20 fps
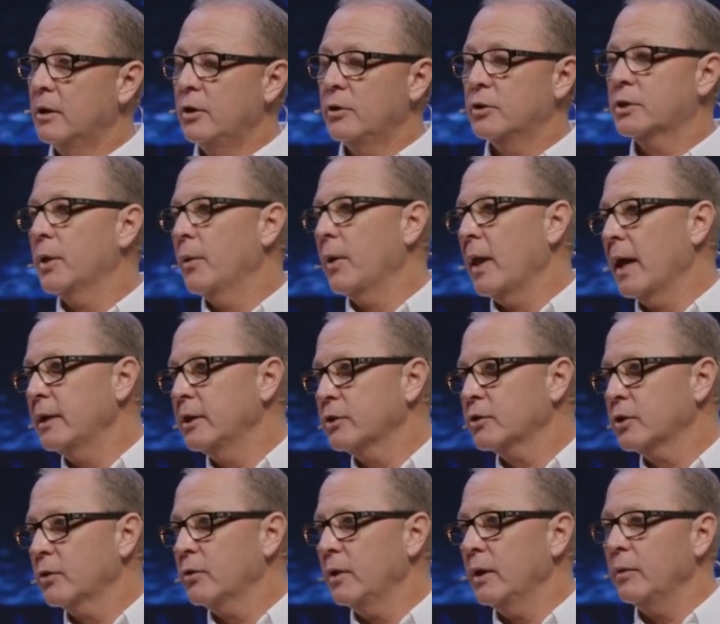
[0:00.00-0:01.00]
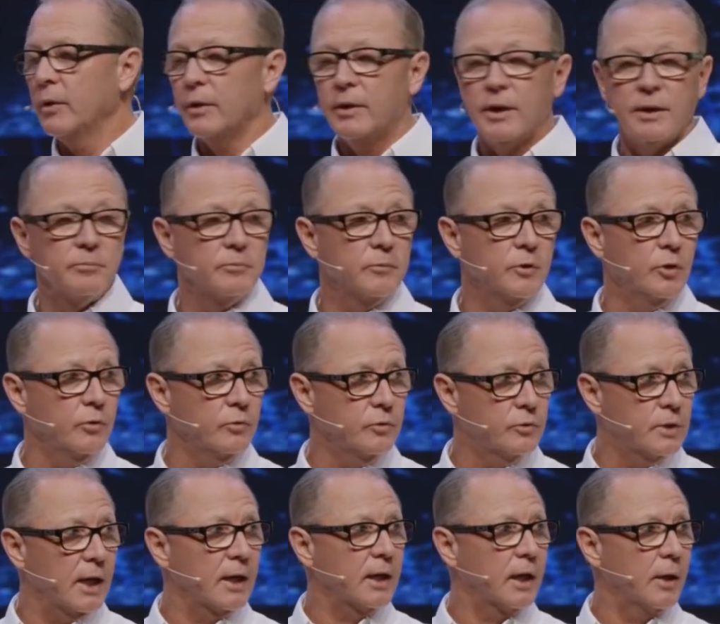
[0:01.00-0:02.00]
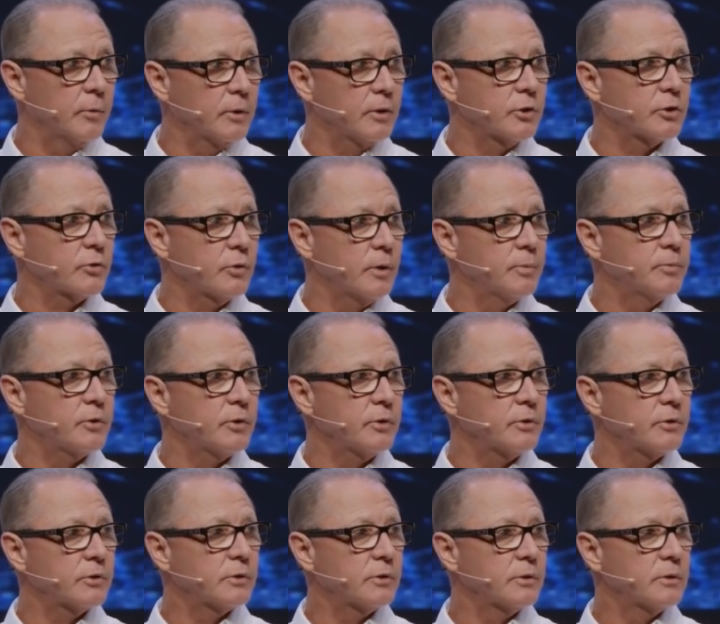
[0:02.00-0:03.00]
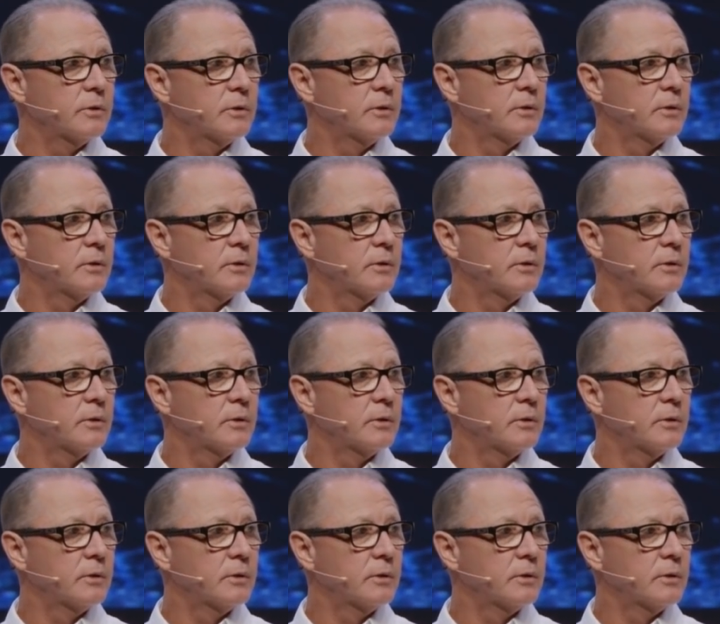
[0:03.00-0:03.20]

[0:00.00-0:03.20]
You can say, well, I disagree. Well, then you take it up with the scriptures.